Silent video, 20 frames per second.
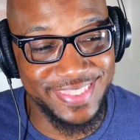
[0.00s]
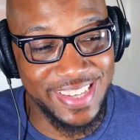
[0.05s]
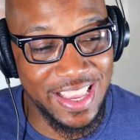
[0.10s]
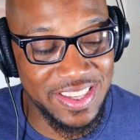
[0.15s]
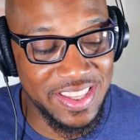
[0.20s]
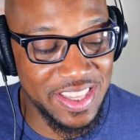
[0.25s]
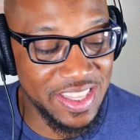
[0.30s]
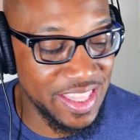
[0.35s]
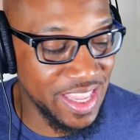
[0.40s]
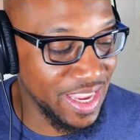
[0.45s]

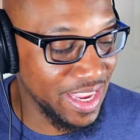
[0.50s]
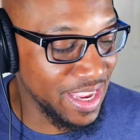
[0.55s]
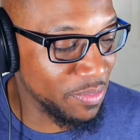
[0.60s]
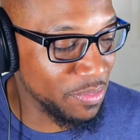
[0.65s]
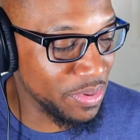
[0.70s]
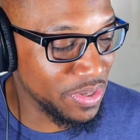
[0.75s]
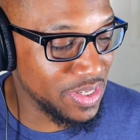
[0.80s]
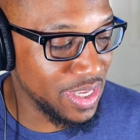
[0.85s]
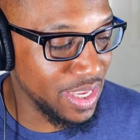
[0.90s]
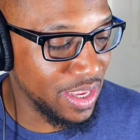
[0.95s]
That's the thing
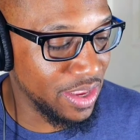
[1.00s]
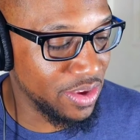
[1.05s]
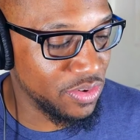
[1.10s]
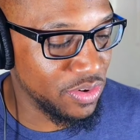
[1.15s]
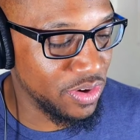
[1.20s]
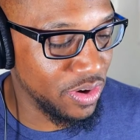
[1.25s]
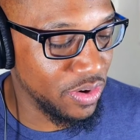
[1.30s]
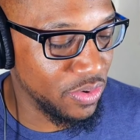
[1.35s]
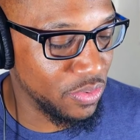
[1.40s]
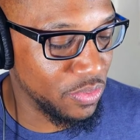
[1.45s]
I be saying,
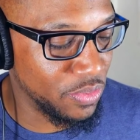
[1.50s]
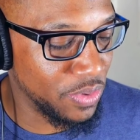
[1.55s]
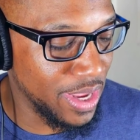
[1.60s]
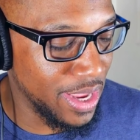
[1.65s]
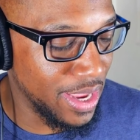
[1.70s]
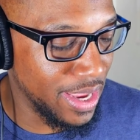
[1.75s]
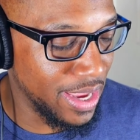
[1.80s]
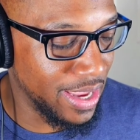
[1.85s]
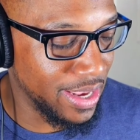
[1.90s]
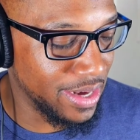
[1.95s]
you know,
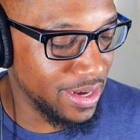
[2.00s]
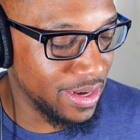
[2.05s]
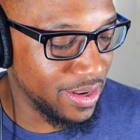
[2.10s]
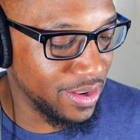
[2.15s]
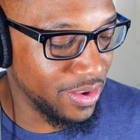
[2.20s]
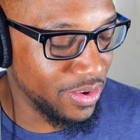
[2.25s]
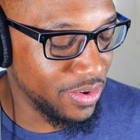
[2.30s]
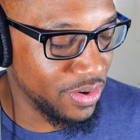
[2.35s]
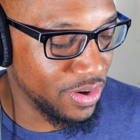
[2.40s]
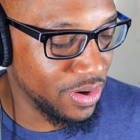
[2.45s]

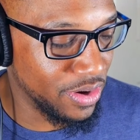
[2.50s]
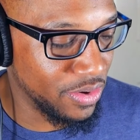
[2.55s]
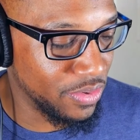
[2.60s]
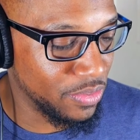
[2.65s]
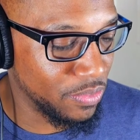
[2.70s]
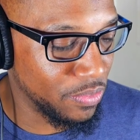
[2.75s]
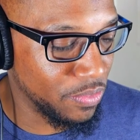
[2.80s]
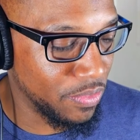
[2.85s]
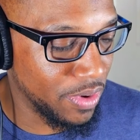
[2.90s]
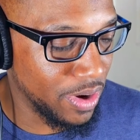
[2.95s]
and you
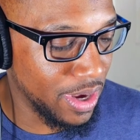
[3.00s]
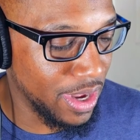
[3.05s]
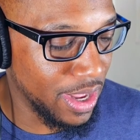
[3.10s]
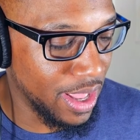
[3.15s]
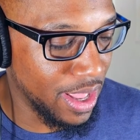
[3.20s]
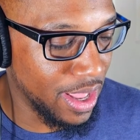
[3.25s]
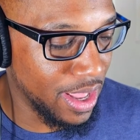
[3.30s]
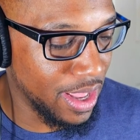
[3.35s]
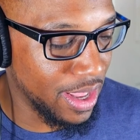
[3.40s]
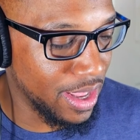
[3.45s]
know,
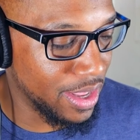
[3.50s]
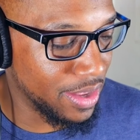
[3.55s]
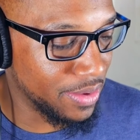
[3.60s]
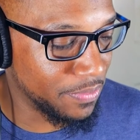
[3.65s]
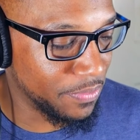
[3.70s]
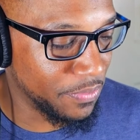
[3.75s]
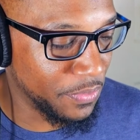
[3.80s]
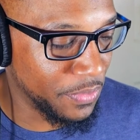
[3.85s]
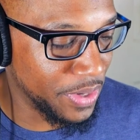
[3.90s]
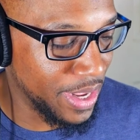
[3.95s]
uh
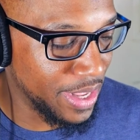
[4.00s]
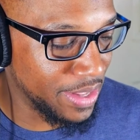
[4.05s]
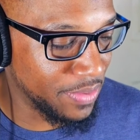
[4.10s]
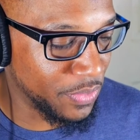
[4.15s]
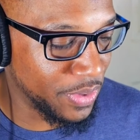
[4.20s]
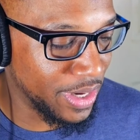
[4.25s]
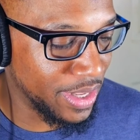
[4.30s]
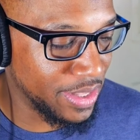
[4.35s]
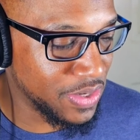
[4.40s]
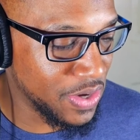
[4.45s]
when they
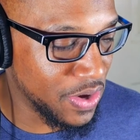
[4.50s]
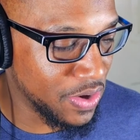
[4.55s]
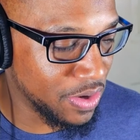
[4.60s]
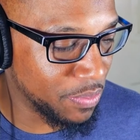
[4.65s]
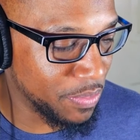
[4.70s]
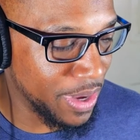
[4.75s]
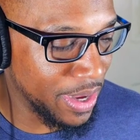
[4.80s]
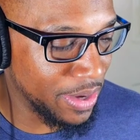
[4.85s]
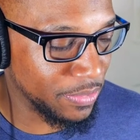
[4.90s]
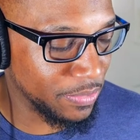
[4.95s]
when they talk
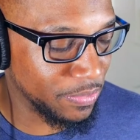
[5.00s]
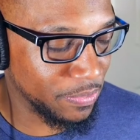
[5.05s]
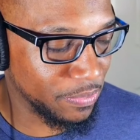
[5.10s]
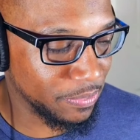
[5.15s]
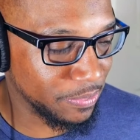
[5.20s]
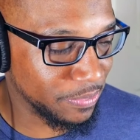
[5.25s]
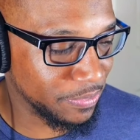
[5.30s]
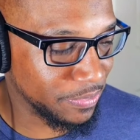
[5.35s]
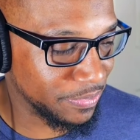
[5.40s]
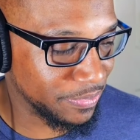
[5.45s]
about
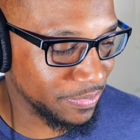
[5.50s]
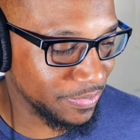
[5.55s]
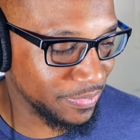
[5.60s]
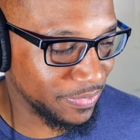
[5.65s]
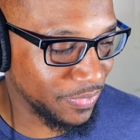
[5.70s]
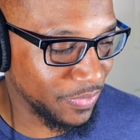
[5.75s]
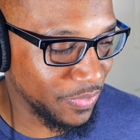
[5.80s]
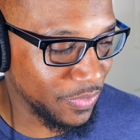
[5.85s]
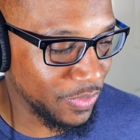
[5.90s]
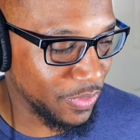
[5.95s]

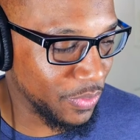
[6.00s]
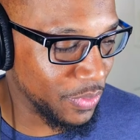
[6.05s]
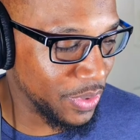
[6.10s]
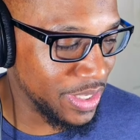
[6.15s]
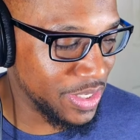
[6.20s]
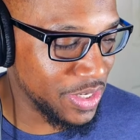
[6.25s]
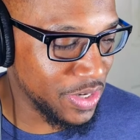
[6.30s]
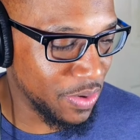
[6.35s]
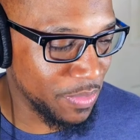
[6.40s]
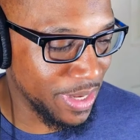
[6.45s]

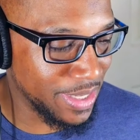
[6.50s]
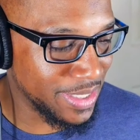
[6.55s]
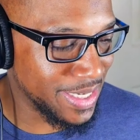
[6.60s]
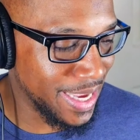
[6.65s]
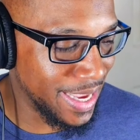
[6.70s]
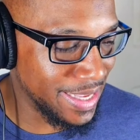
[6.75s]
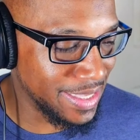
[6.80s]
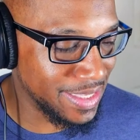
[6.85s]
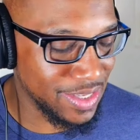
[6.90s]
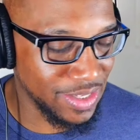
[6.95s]
when they talk about
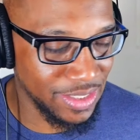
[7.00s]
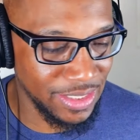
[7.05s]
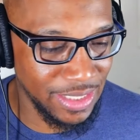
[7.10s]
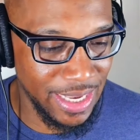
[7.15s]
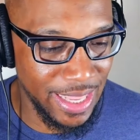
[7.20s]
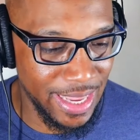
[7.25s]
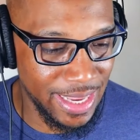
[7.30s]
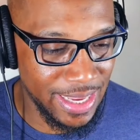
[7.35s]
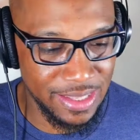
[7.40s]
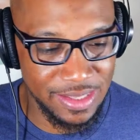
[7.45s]
tights or
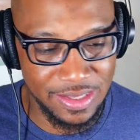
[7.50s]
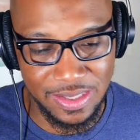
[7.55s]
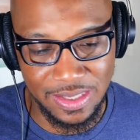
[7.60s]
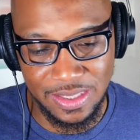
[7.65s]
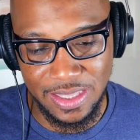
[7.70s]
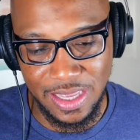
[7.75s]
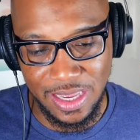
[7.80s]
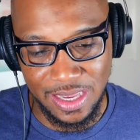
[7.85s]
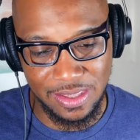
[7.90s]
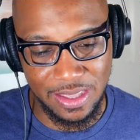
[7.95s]

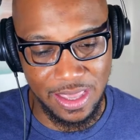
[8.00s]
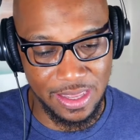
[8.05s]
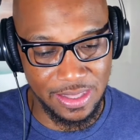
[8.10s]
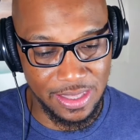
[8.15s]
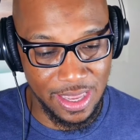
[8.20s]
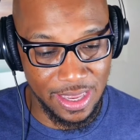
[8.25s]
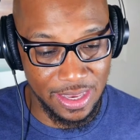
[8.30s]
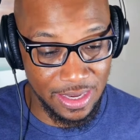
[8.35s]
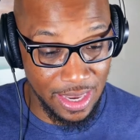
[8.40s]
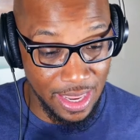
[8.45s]
leggings and things
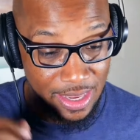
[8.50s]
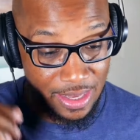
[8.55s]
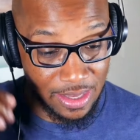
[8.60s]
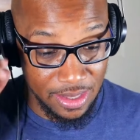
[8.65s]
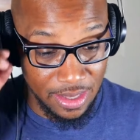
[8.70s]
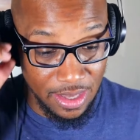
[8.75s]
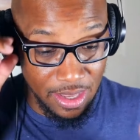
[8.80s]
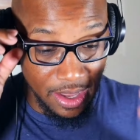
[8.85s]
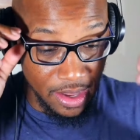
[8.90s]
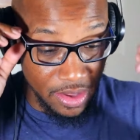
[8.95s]
like that,
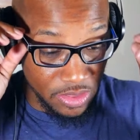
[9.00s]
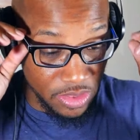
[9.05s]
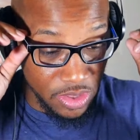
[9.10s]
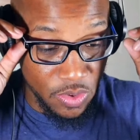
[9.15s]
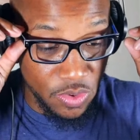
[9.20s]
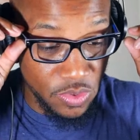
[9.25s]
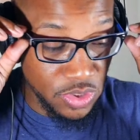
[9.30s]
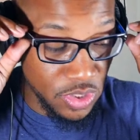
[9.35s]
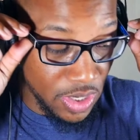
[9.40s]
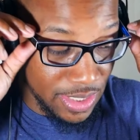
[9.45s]
like
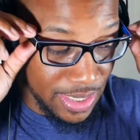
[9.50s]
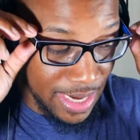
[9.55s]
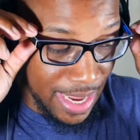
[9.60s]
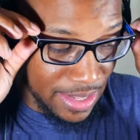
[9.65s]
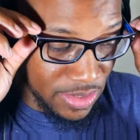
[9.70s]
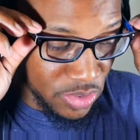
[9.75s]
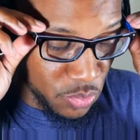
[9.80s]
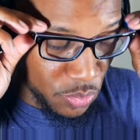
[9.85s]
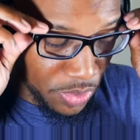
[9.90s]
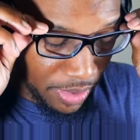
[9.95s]
those are not